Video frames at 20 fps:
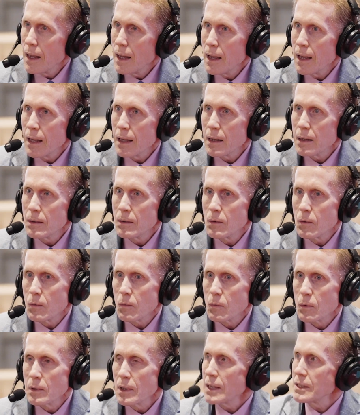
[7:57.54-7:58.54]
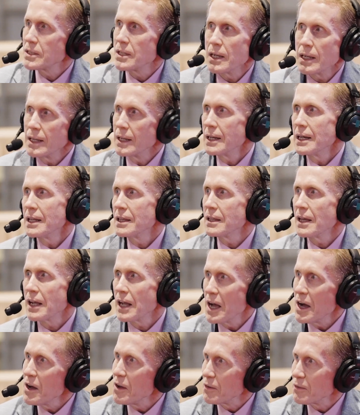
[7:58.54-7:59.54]
and we're not taking
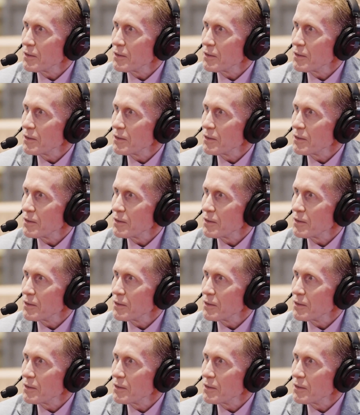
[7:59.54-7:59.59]
anything out.